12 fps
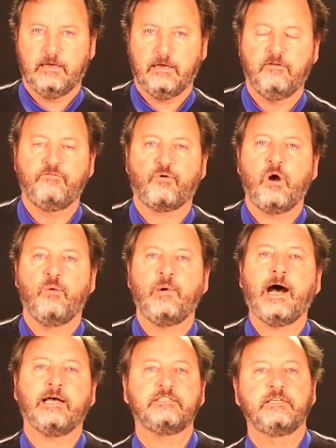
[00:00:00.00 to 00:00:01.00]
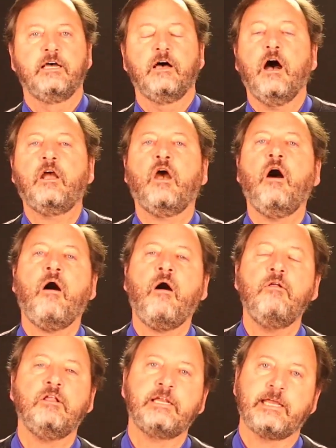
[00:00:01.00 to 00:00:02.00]
of robots, a
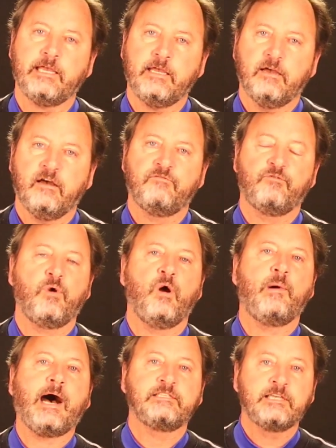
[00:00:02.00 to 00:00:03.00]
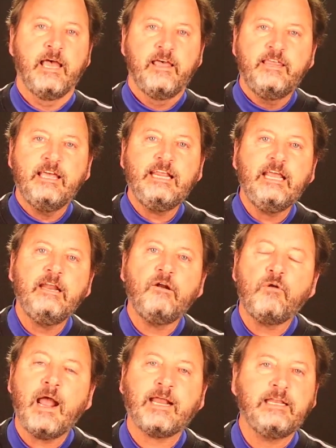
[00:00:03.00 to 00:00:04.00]
colony of robots that
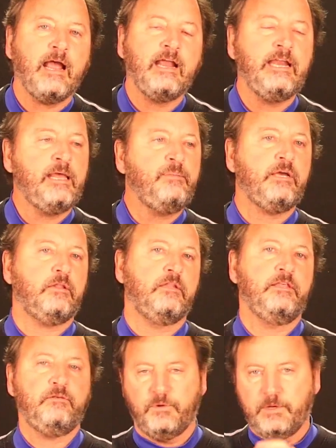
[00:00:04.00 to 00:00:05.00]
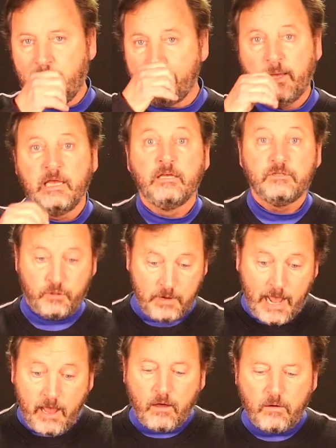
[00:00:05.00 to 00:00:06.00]
interact dynamically through time. So
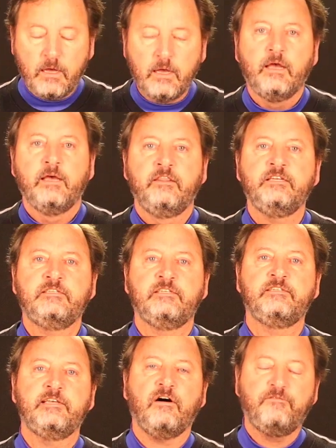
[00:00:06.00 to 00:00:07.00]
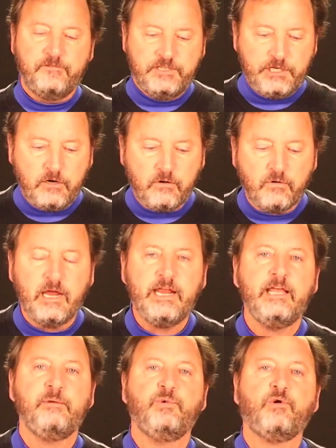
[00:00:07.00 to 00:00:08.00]
now this
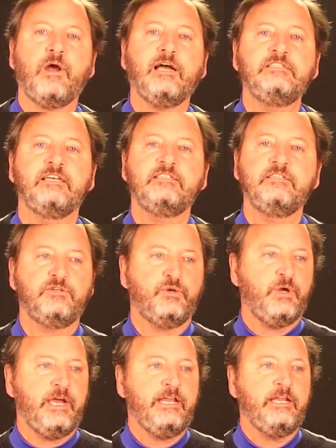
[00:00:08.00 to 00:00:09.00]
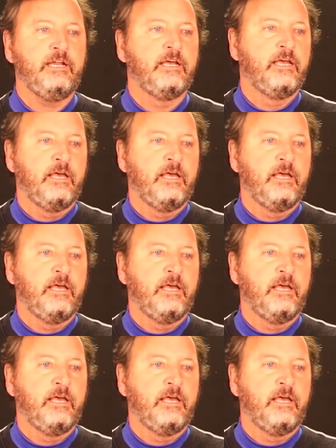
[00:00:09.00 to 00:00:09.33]
self-generating process is creating